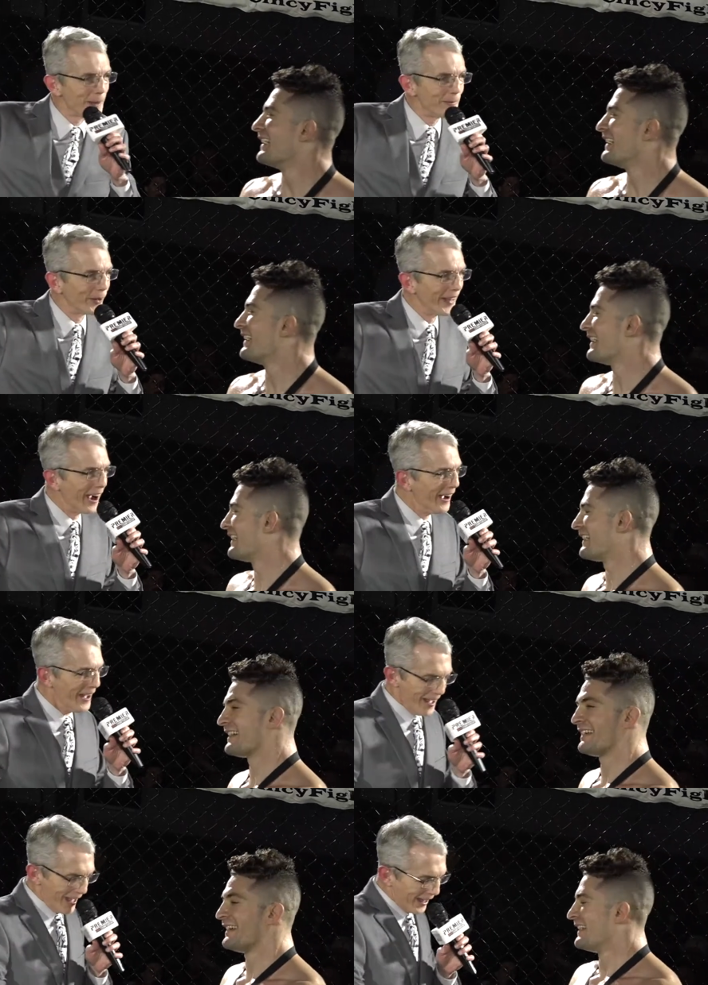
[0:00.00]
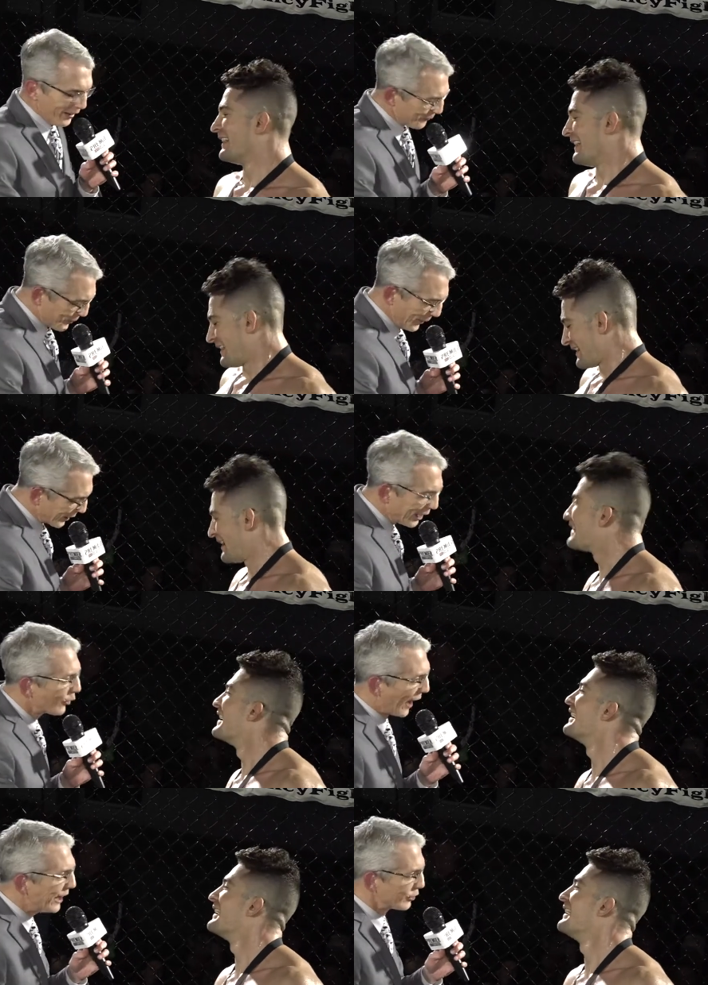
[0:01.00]
Speaker 1: people there.
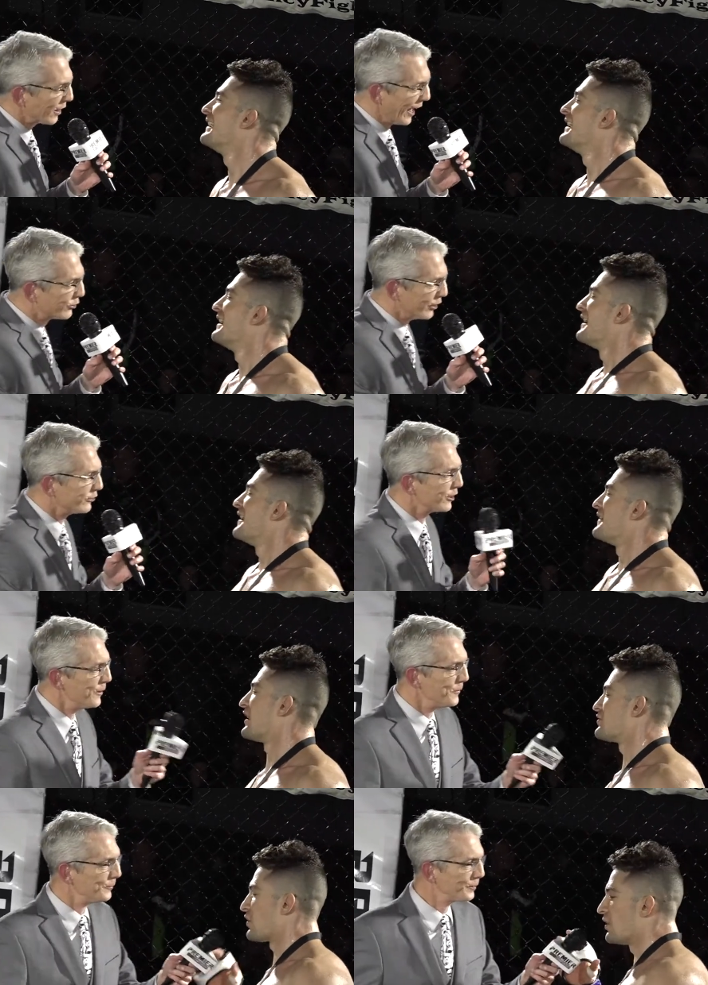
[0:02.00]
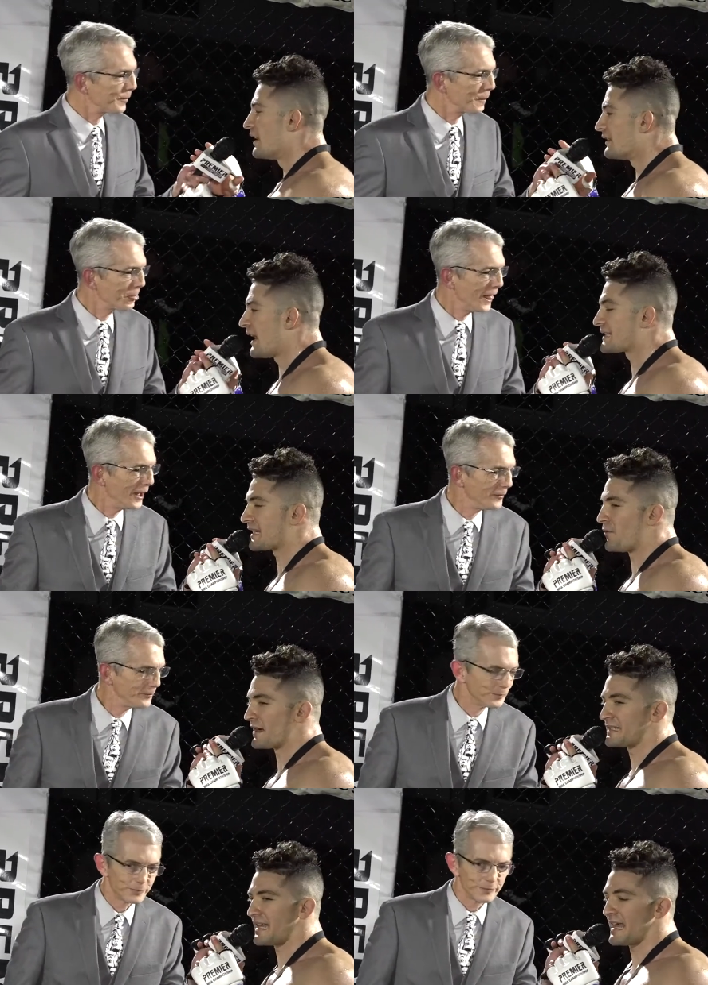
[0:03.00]
Congratulations. Thank you, Turtle. Last thing I want
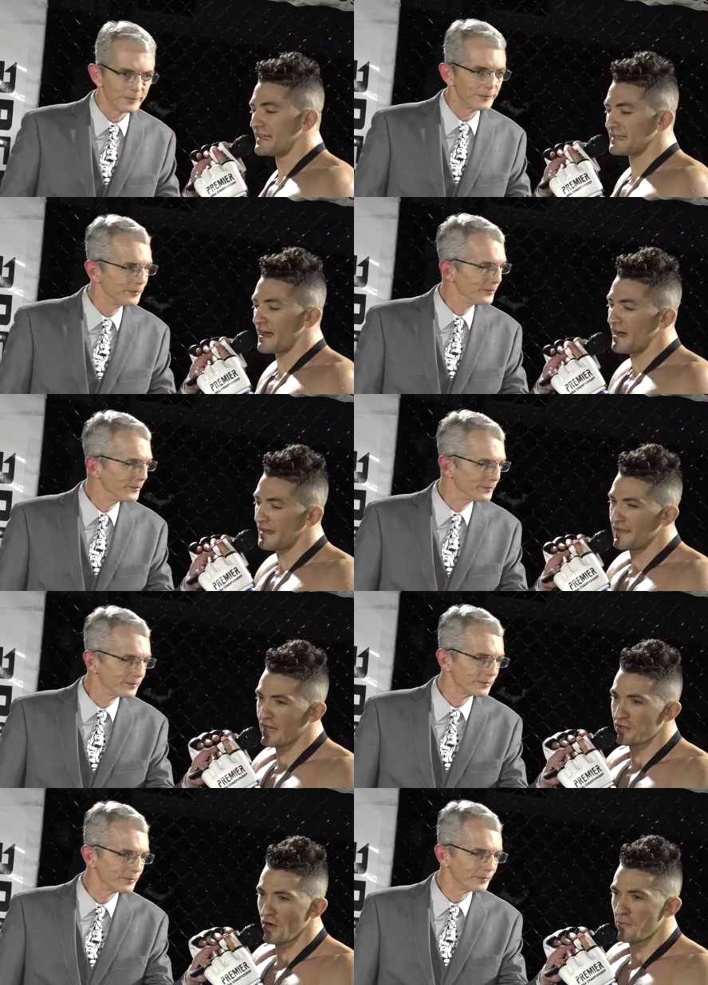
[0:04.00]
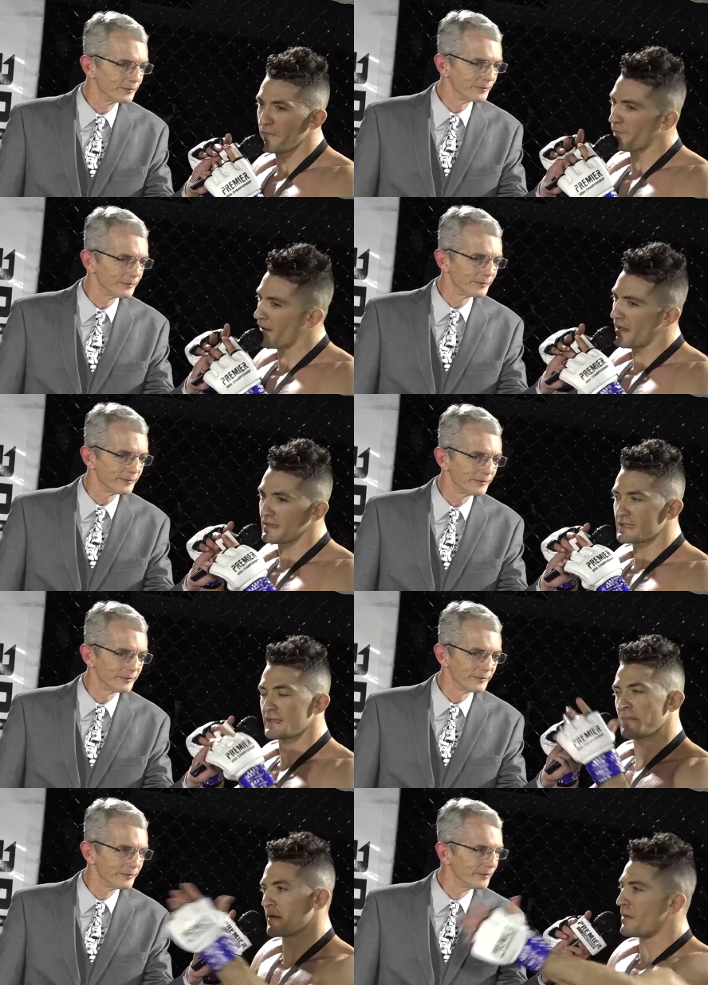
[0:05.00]
to say is uh, thank you to all my friends,
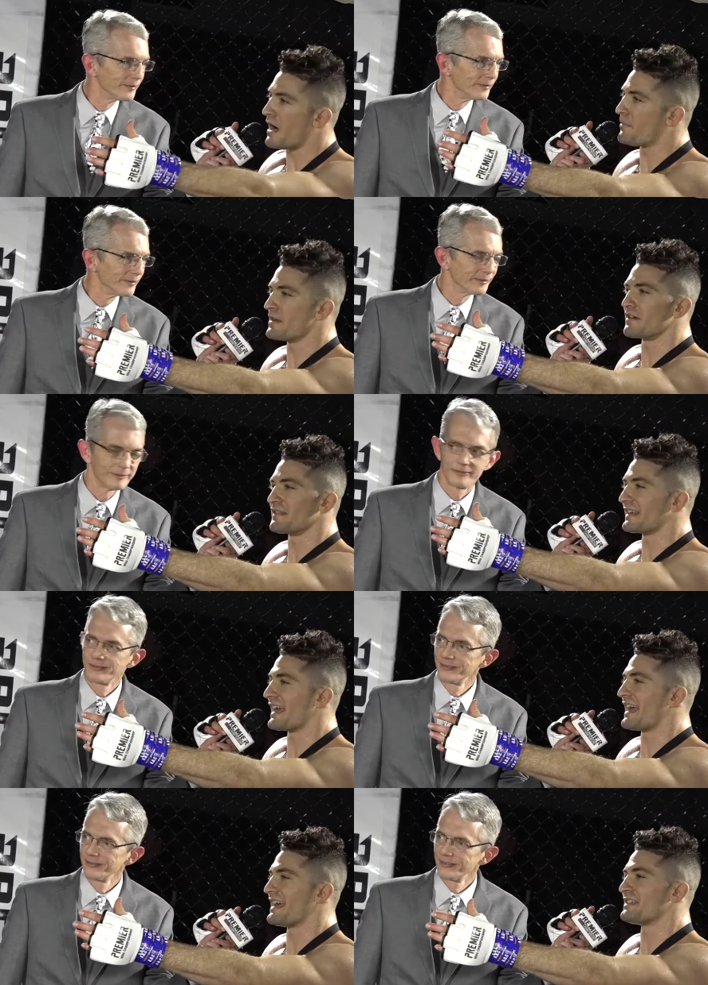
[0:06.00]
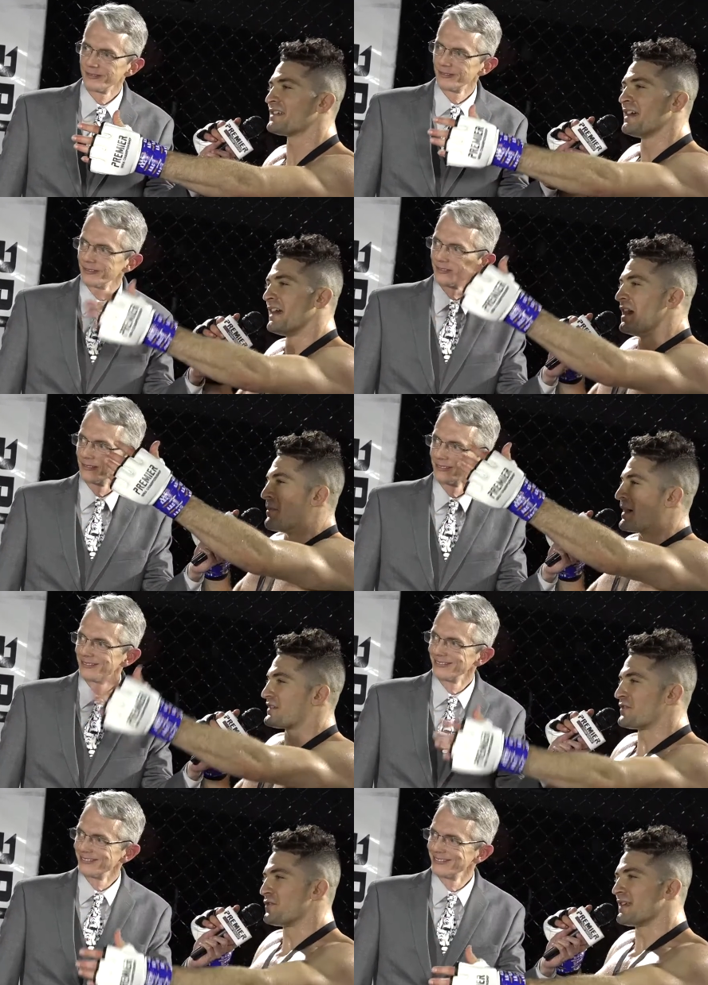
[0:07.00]
my mom here in the cage, my
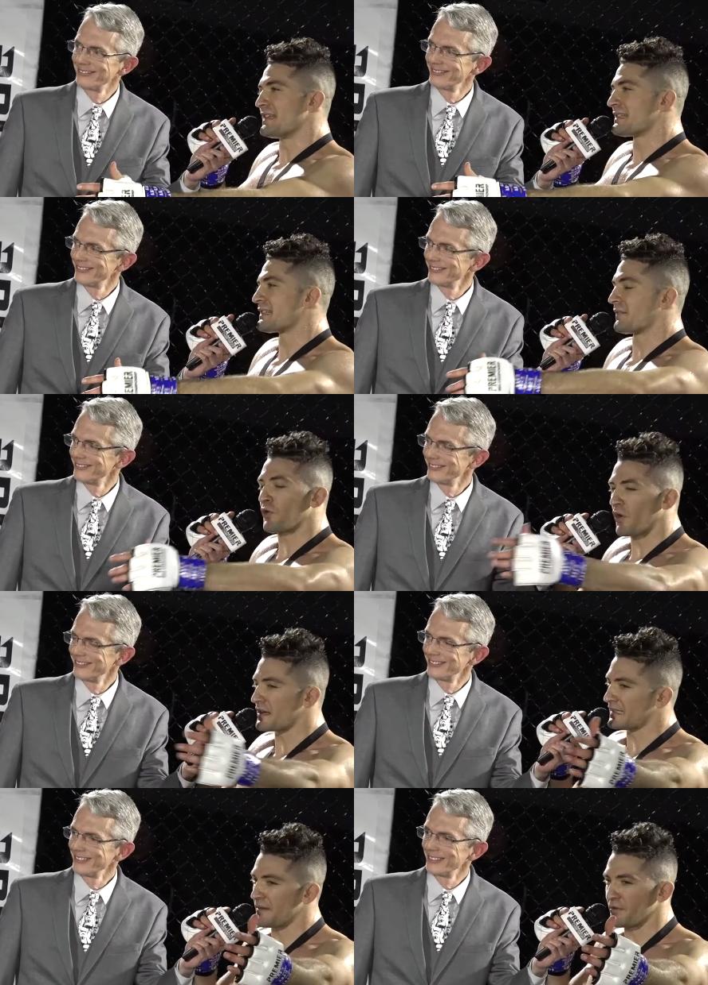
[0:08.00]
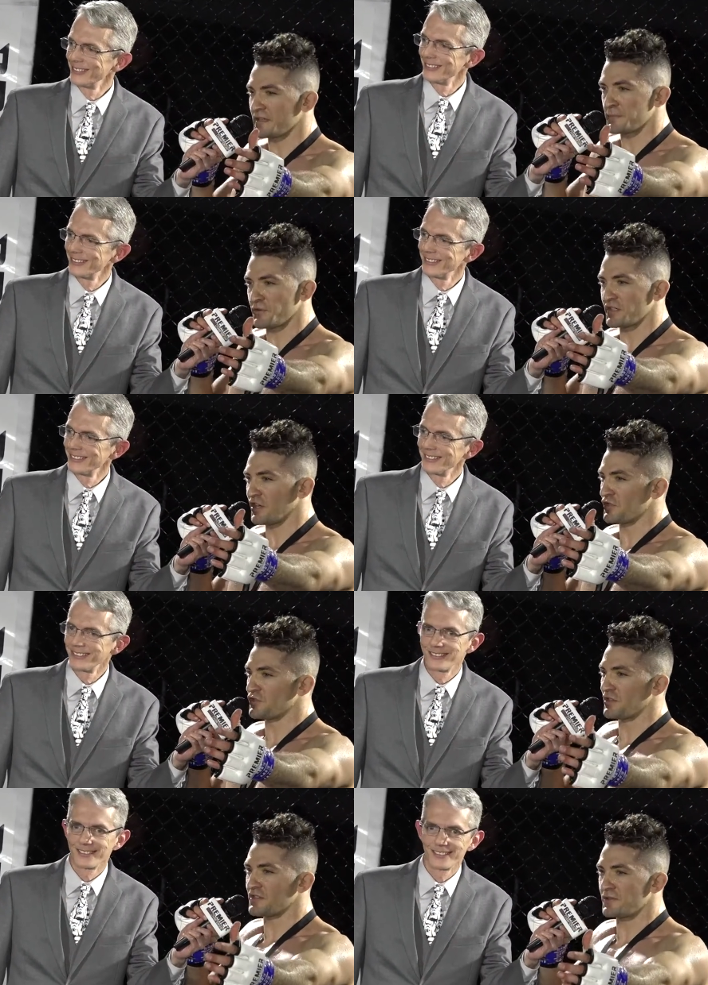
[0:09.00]
students, of course, Limitless Brazilian
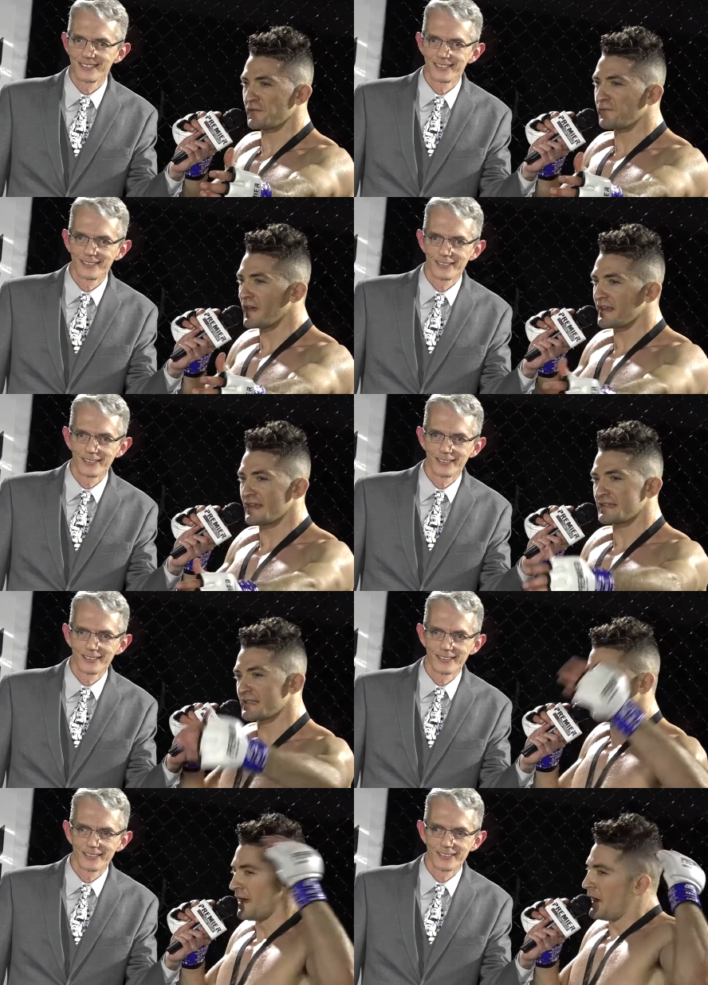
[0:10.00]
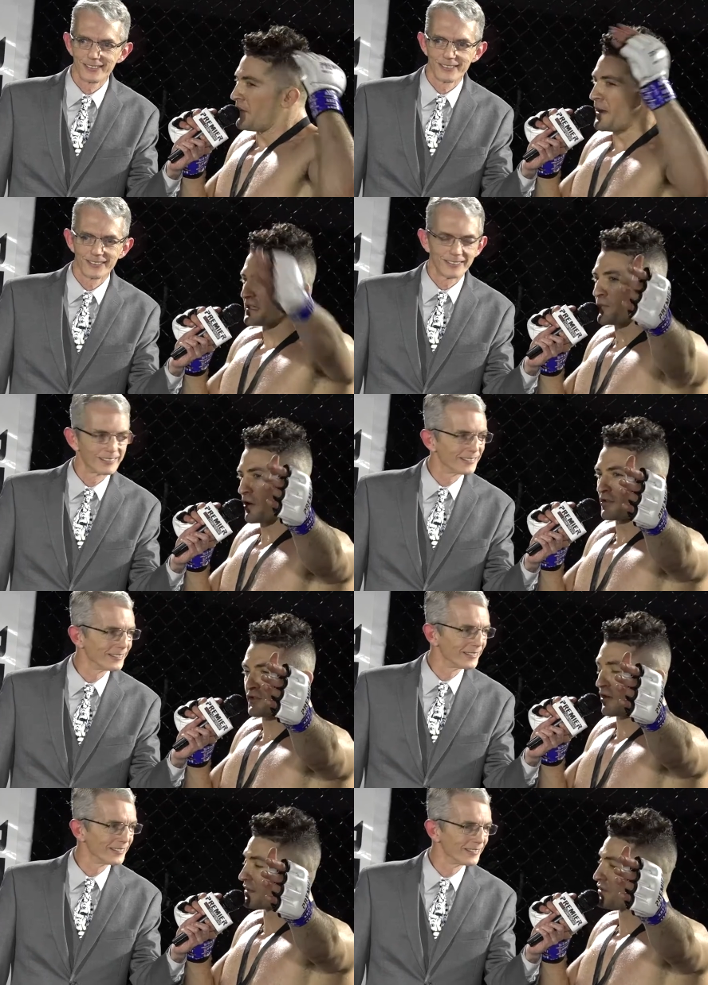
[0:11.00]
Jiu-Jitsu and Fitness, Best
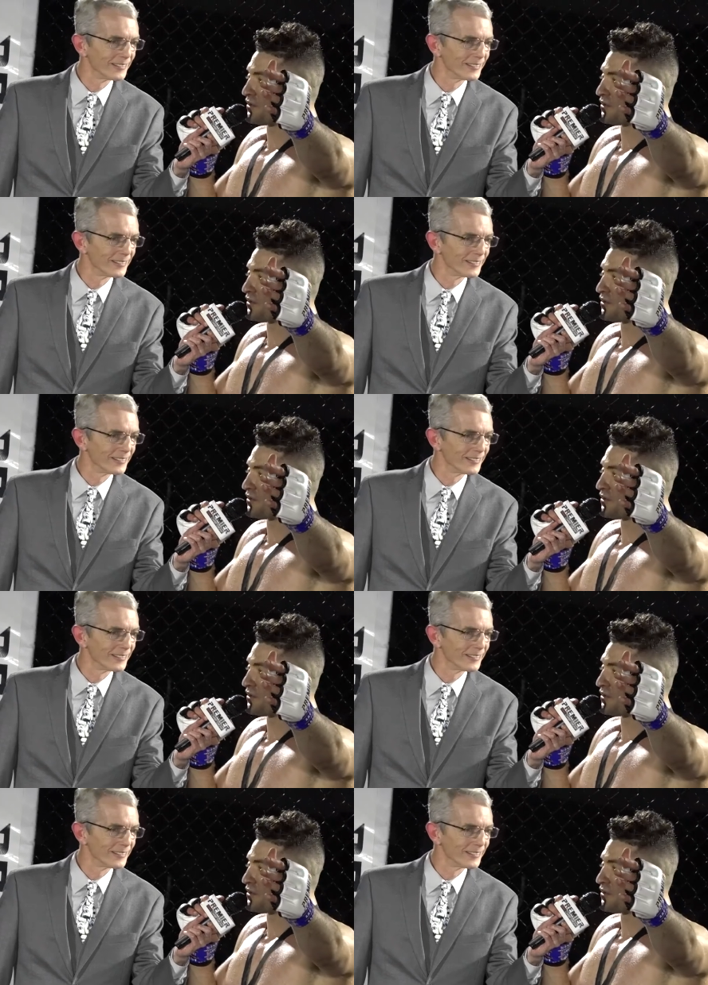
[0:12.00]
Martial Arts